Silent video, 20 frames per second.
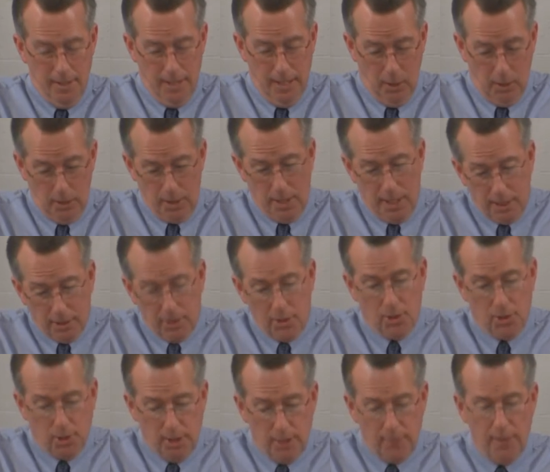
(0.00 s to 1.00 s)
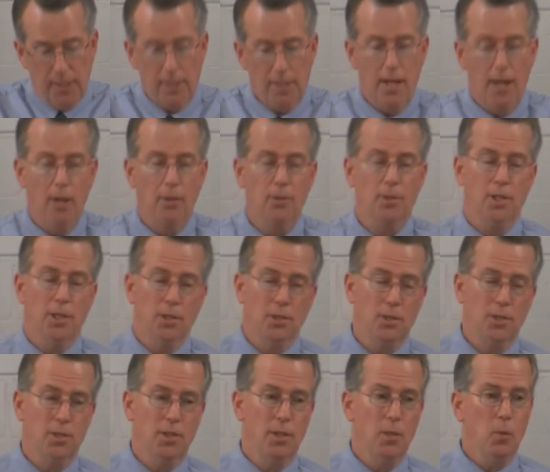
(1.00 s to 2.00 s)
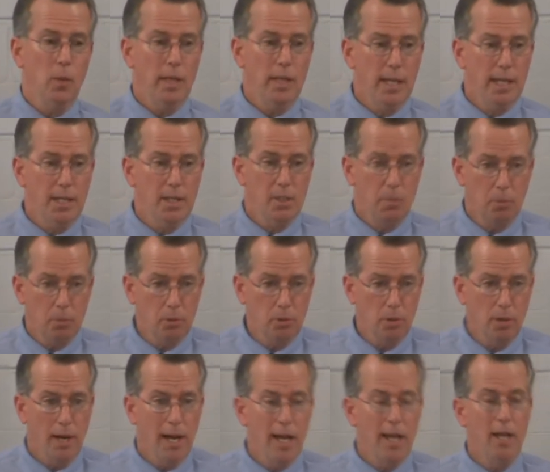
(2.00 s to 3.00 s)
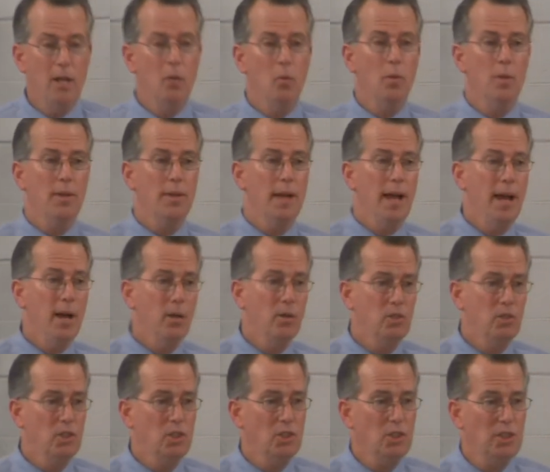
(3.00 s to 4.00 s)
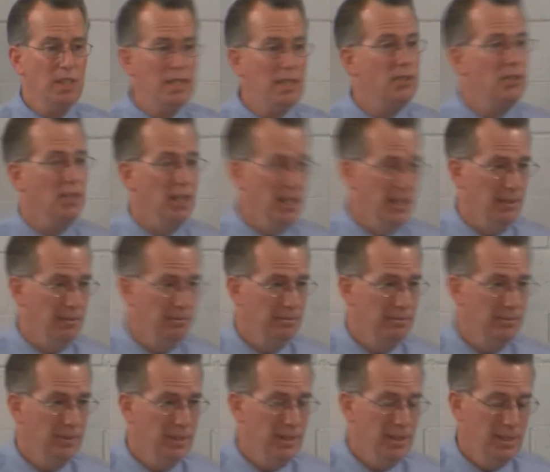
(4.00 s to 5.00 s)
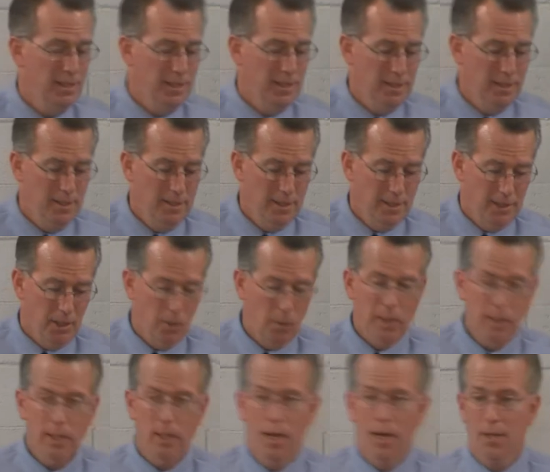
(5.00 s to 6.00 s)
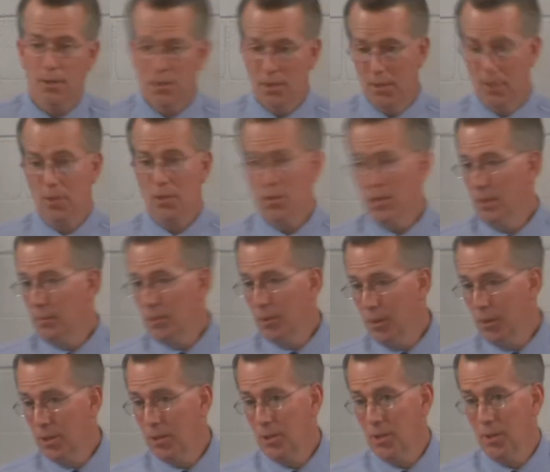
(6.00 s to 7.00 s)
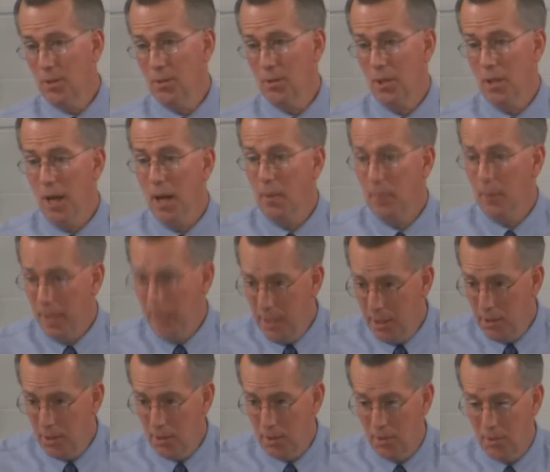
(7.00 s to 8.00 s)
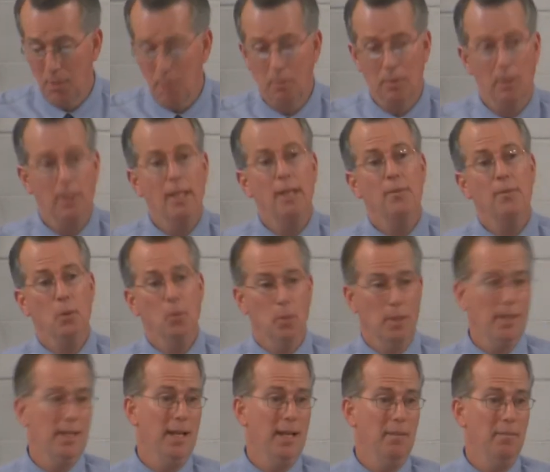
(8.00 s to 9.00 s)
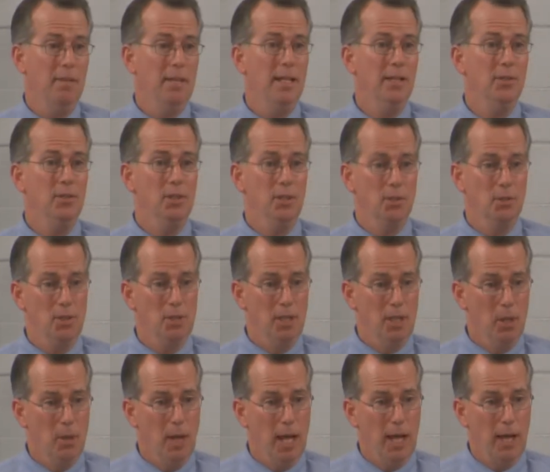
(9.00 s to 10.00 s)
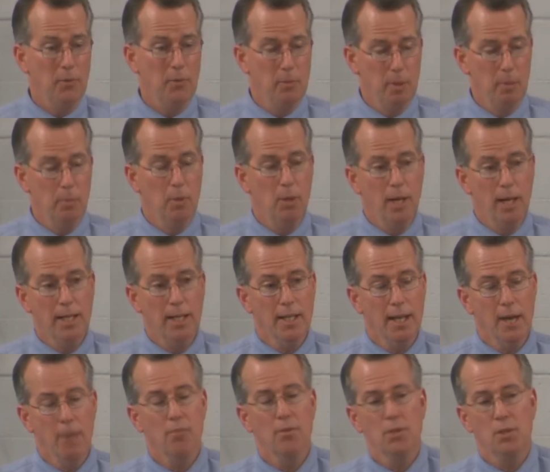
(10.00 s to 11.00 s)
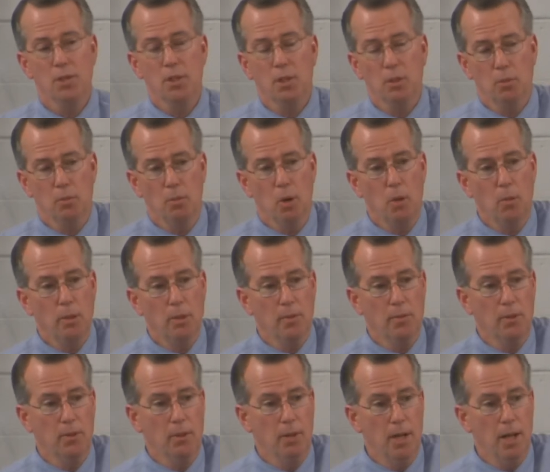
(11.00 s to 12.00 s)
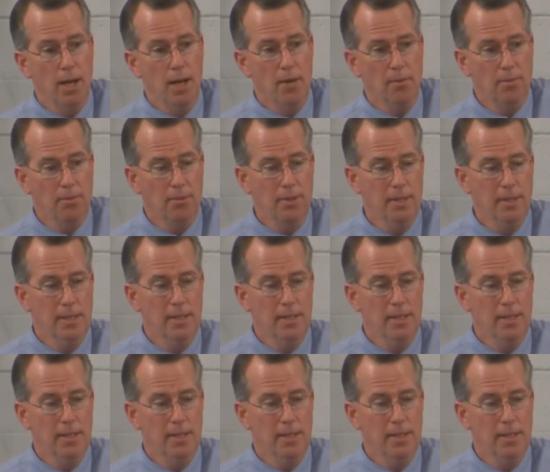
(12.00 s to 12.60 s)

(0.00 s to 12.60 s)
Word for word: Now, our text this evening tells us that we need to pray without ceasing. And I realize that there are some Christian denominations that believe that what that means is that you have to be praying every single moment of your life.